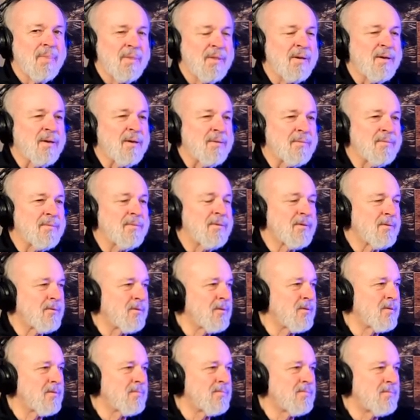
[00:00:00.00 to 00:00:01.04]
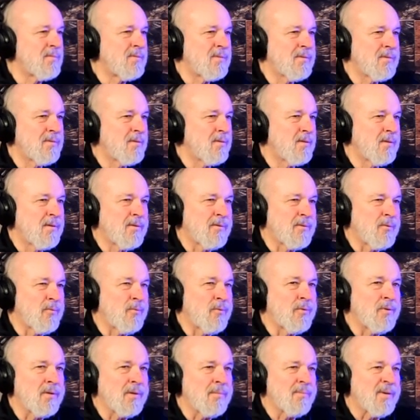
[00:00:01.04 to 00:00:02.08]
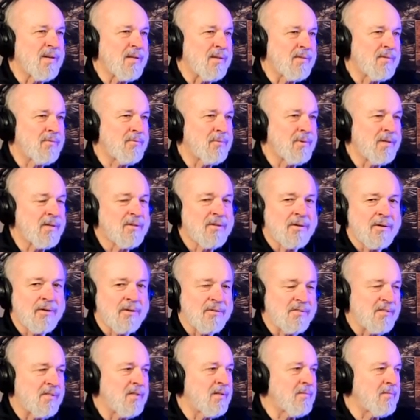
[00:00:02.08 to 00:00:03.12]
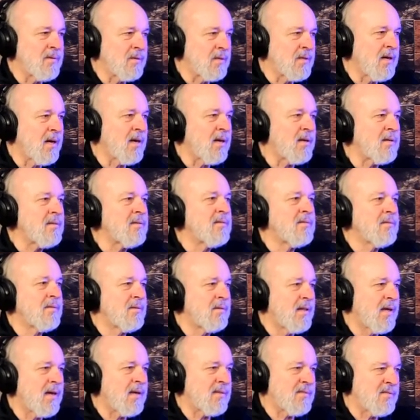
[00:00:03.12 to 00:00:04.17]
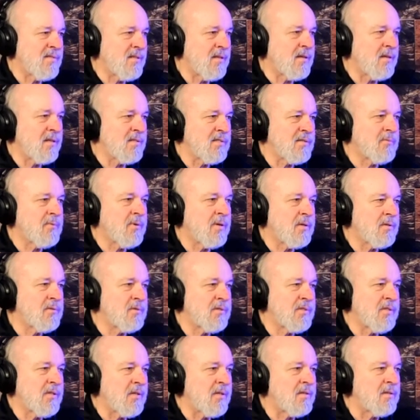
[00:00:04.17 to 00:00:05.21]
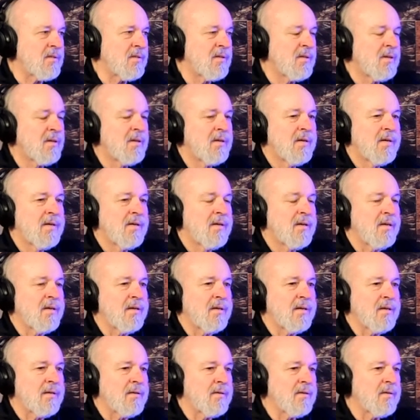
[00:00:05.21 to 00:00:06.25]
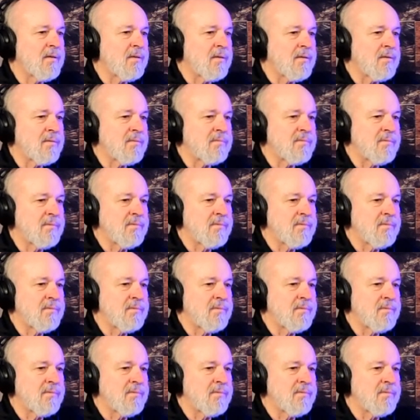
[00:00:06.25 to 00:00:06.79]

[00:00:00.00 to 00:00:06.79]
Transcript: Yeah, there are only about 3 cars that ever got that size Quadrajet. And